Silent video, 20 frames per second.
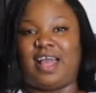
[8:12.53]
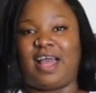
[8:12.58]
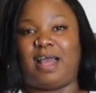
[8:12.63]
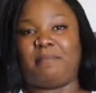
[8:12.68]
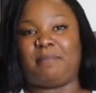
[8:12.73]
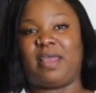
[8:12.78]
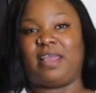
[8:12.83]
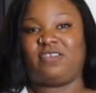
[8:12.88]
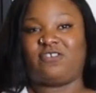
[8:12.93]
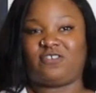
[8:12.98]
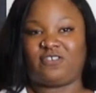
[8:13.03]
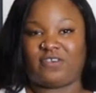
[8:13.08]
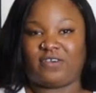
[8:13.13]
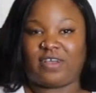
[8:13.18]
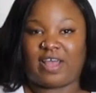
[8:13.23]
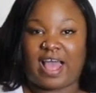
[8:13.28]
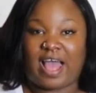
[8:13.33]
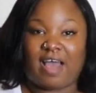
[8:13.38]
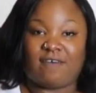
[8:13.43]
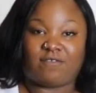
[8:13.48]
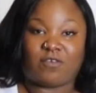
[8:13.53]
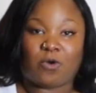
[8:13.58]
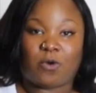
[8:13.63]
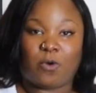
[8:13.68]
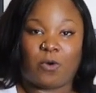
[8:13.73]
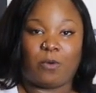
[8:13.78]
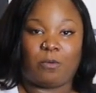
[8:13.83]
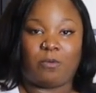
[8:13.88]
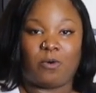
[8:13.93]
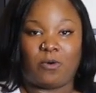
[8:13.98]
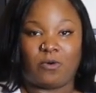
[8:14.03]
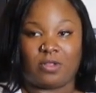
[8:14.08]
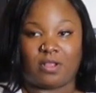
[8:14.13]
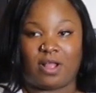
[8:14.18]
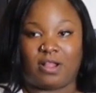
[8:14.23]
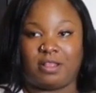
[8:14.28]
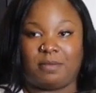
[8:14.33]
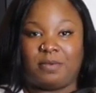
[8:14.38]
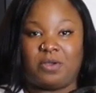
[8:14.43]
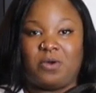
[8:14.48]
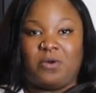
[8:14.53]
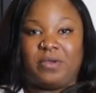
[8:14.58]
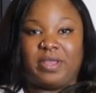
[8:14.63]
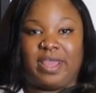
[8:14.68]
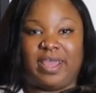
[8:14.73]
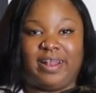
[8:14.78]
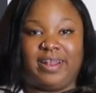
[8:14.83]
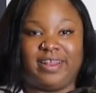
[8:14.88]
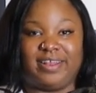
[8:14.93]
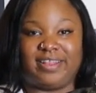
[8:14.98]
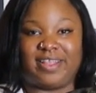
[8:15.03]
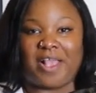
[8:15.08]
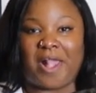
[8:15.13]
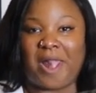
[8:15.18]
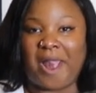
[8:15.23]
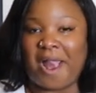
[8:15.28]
I'm extra. I have a comb. Hold on. Let me go and get it.